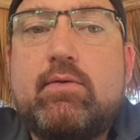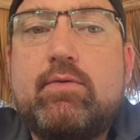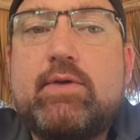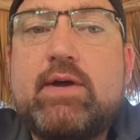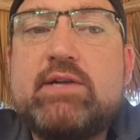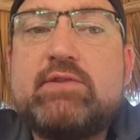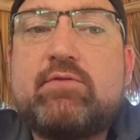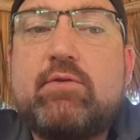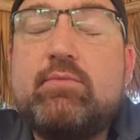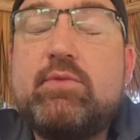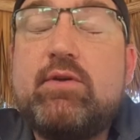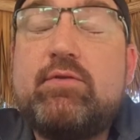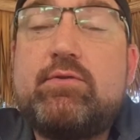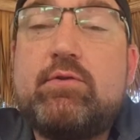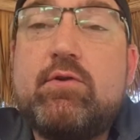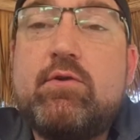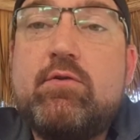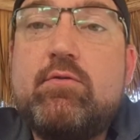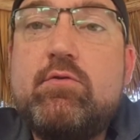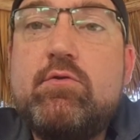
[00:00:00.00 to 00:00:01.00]
Thoughts from the
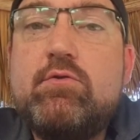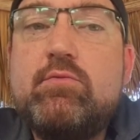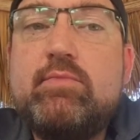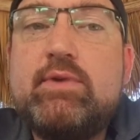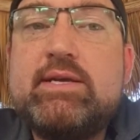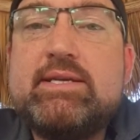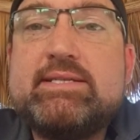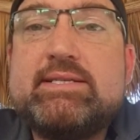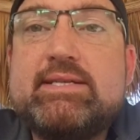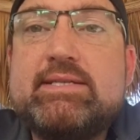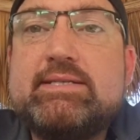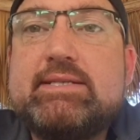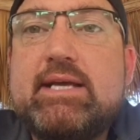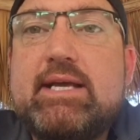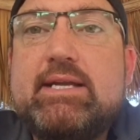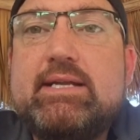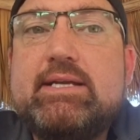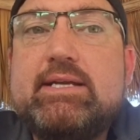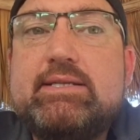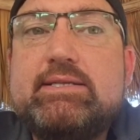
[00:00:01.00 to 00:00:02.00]
Throne Room is
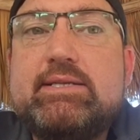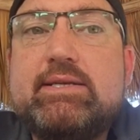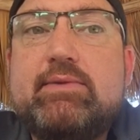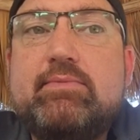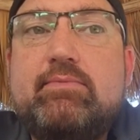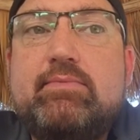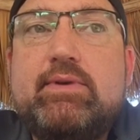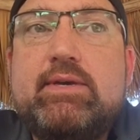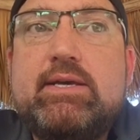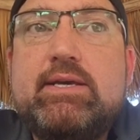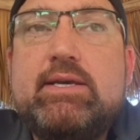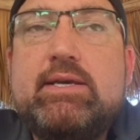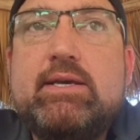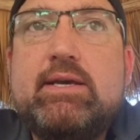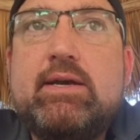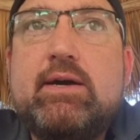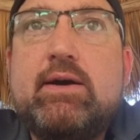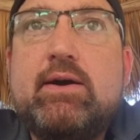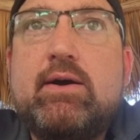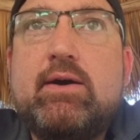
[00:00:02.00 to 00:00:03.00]
intended to
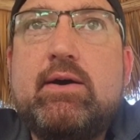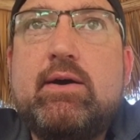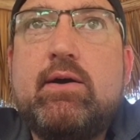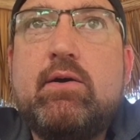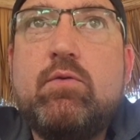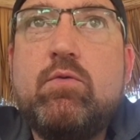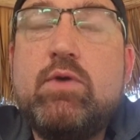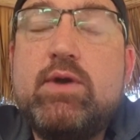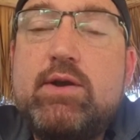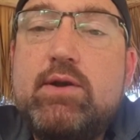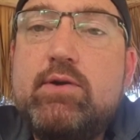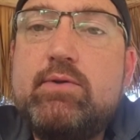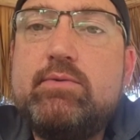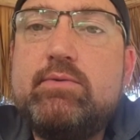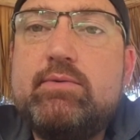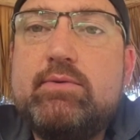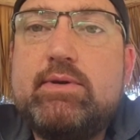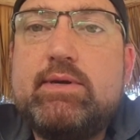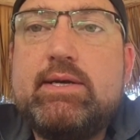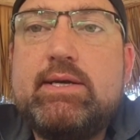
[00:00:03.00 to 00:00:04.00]
be uh, a
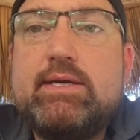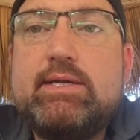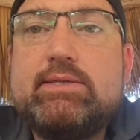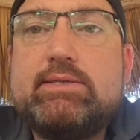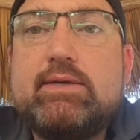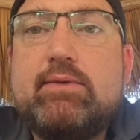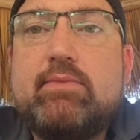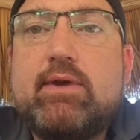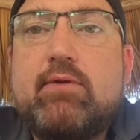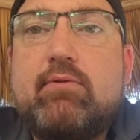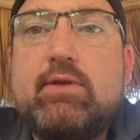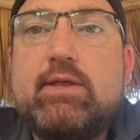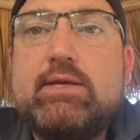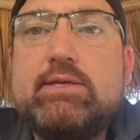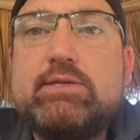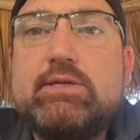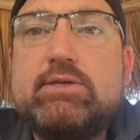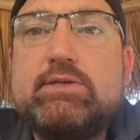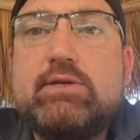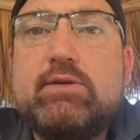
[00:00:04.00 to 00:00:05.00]
window into my
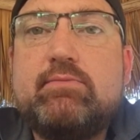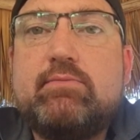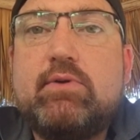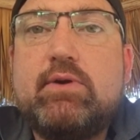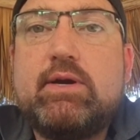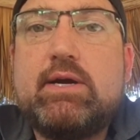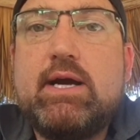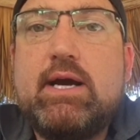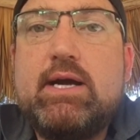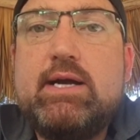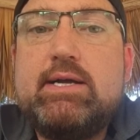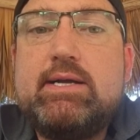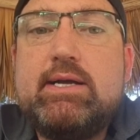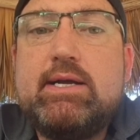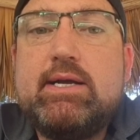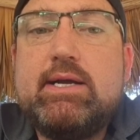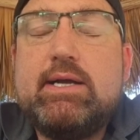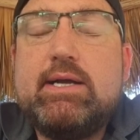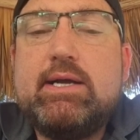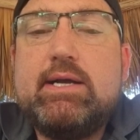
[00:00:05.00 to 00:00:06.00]
relationship with God.
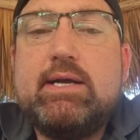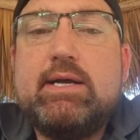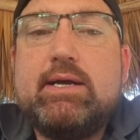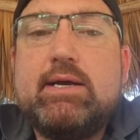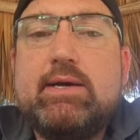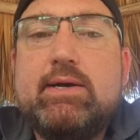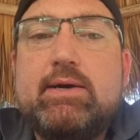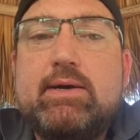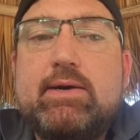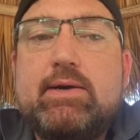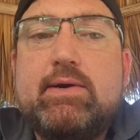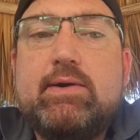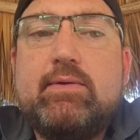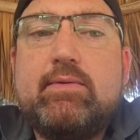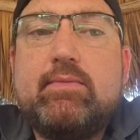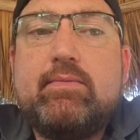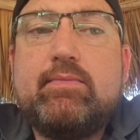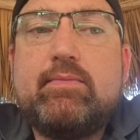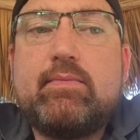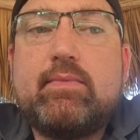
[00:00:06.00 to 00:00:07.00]

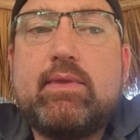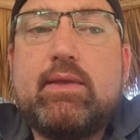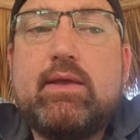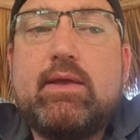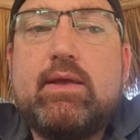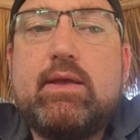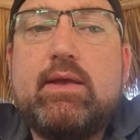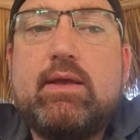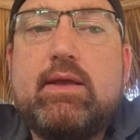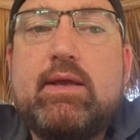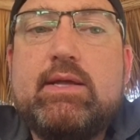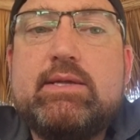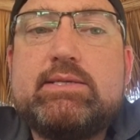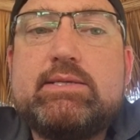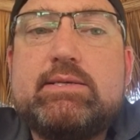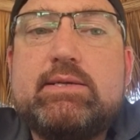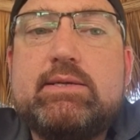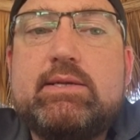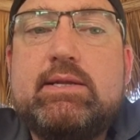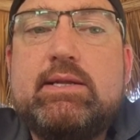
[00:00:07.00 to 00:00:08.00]
Um,
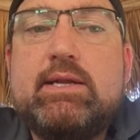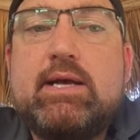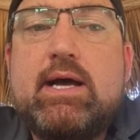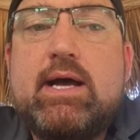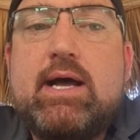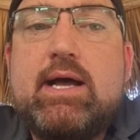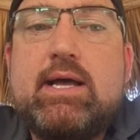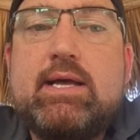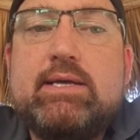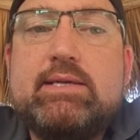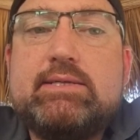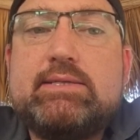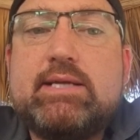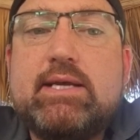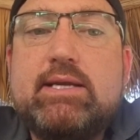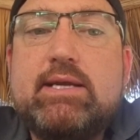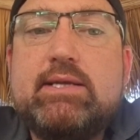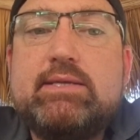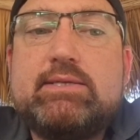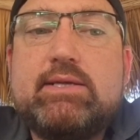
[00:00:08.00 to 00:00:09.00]
it's not
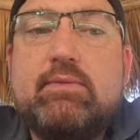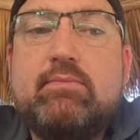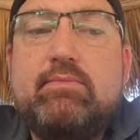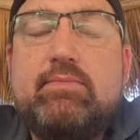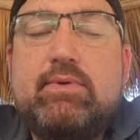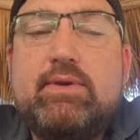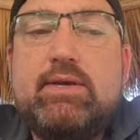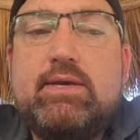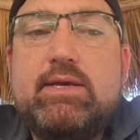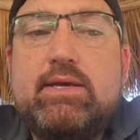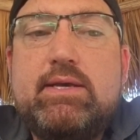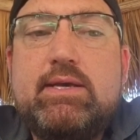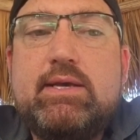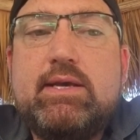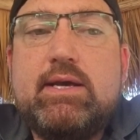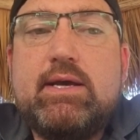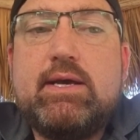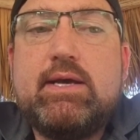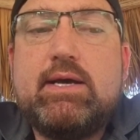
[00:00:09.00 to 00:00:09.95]
intended to be